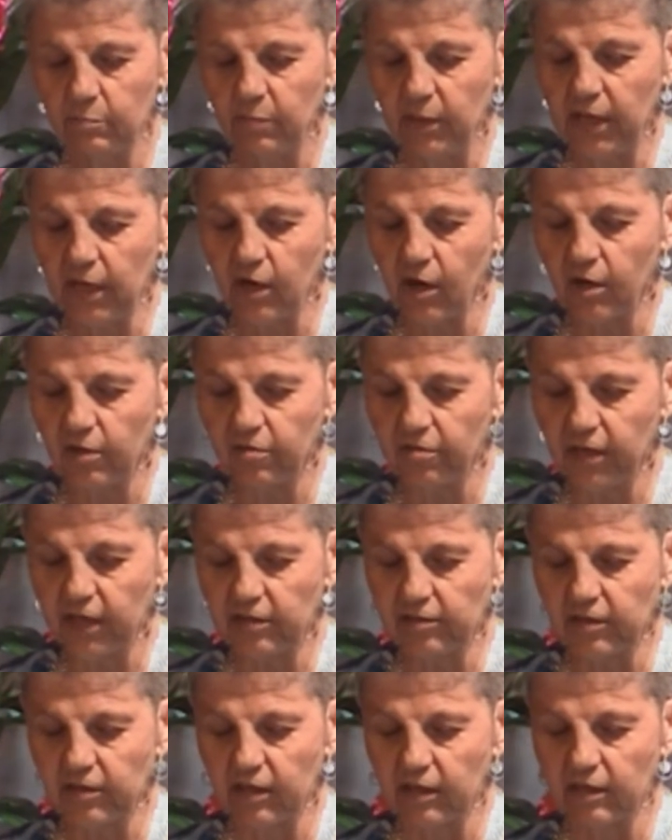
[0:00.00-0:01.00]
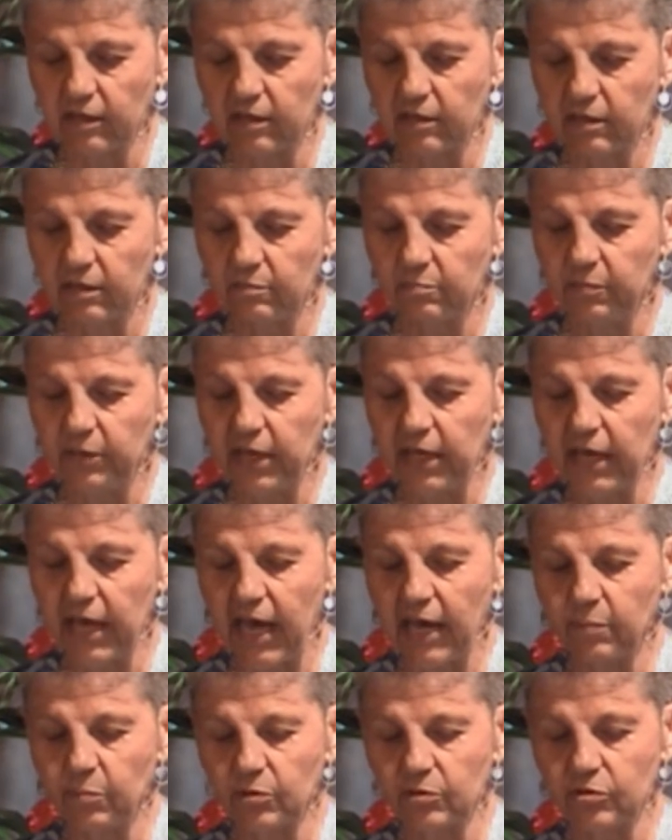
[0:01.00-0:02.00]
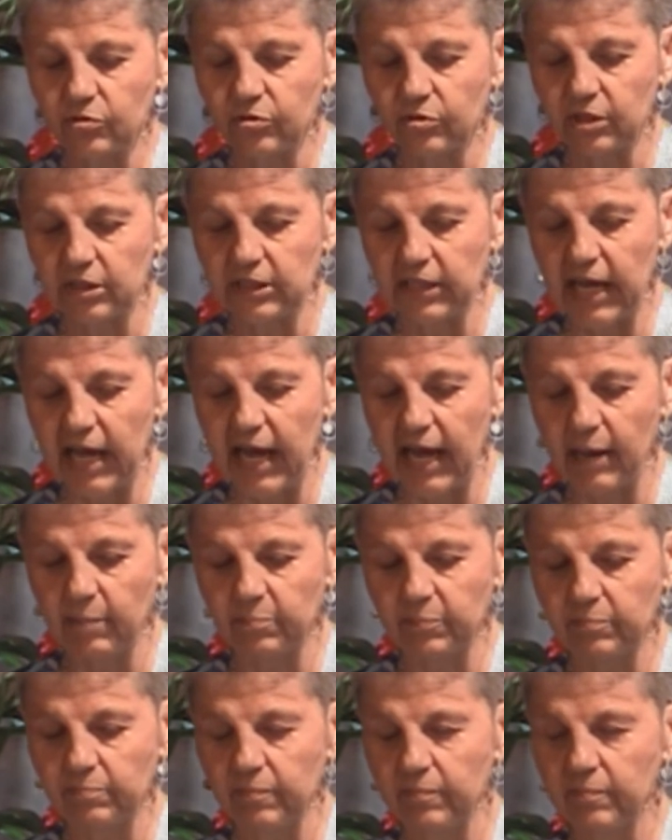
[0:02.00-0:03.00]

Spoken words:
being authentic, being able to adapt,